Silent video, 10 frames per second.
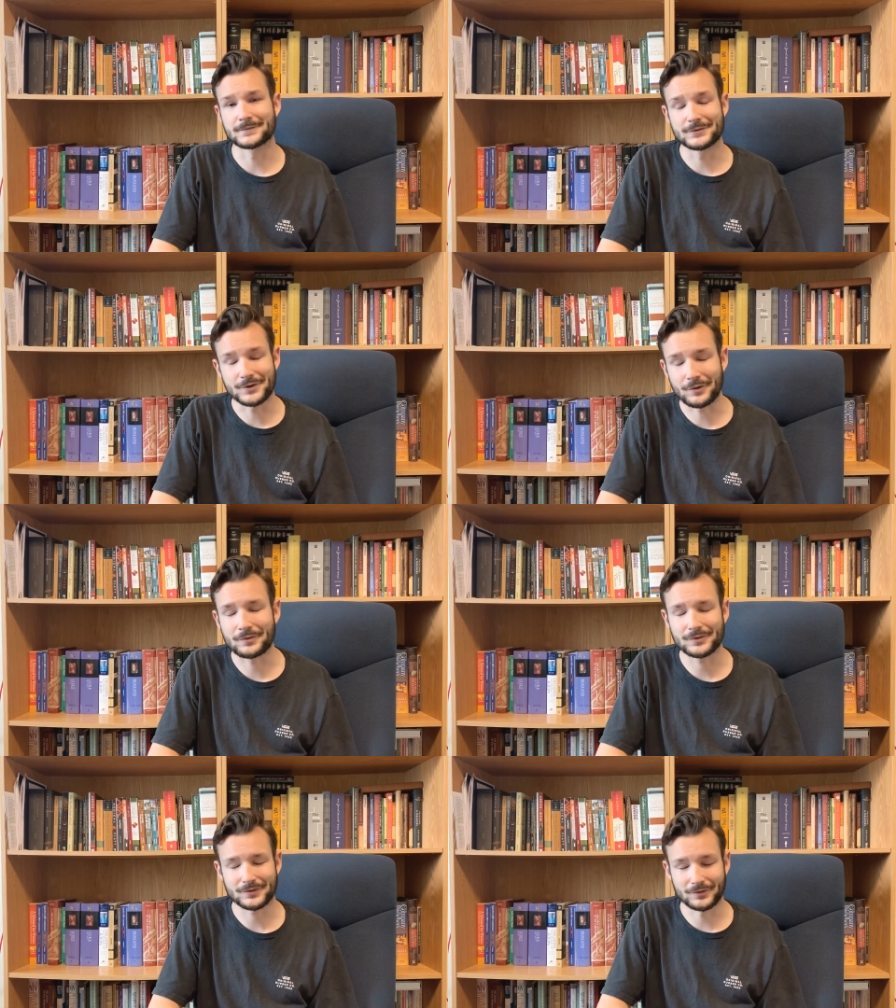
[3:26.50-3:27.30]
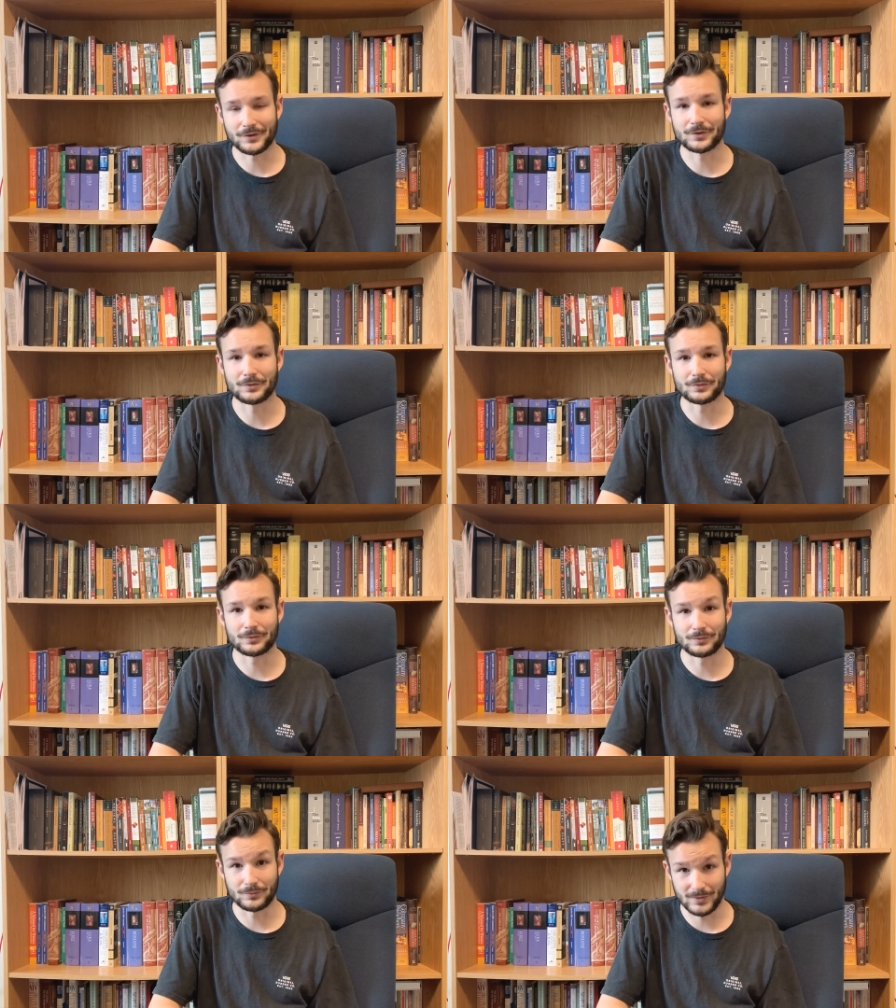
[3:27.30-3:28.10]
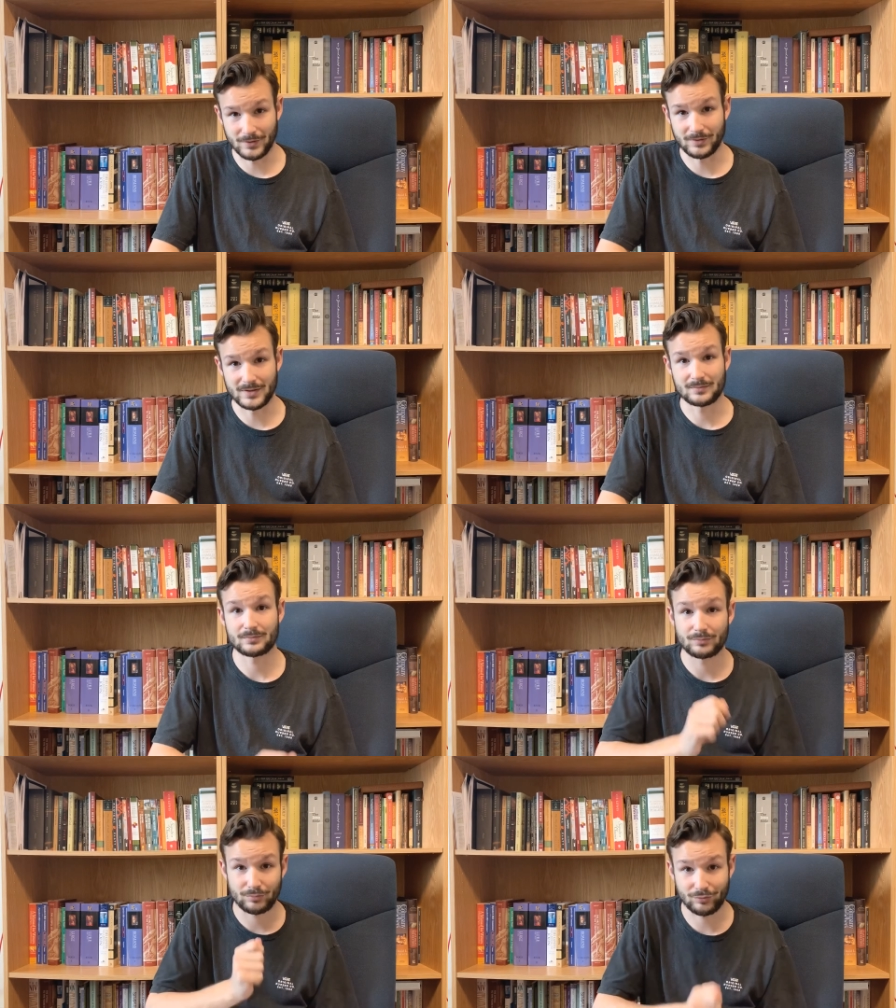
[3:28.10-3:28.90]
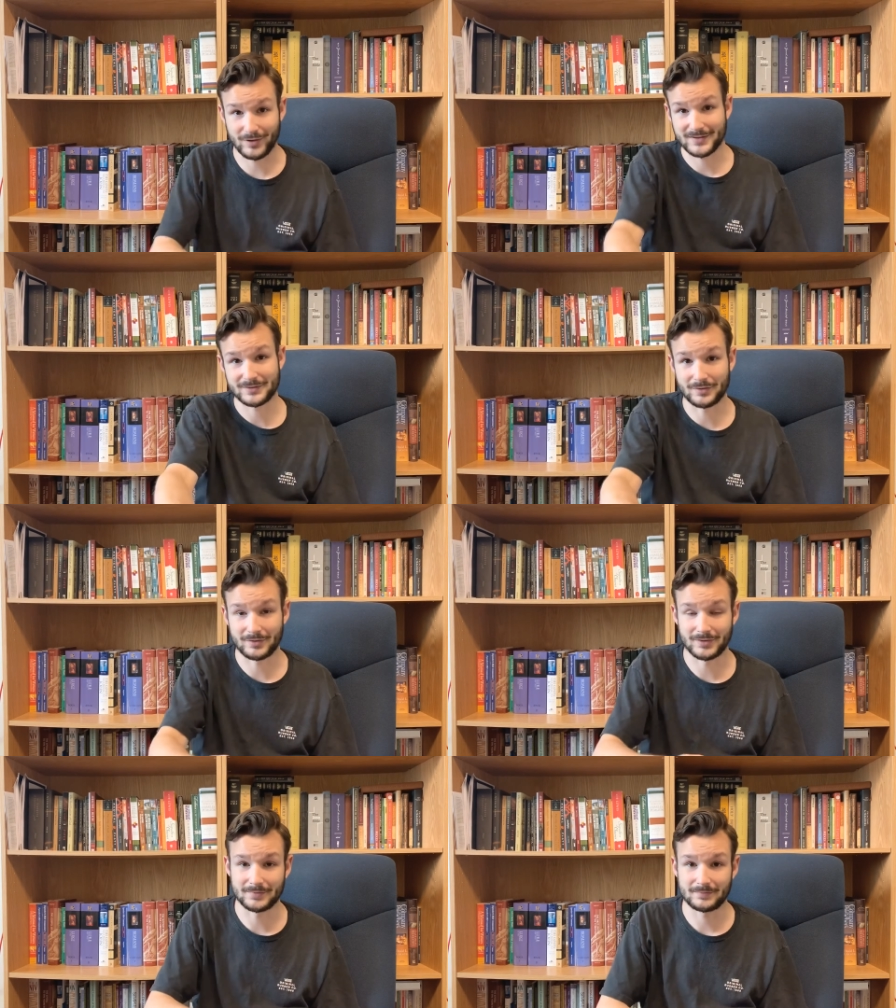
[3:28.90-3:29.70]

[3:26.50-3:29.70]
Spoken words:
Don't grow weary. Press on,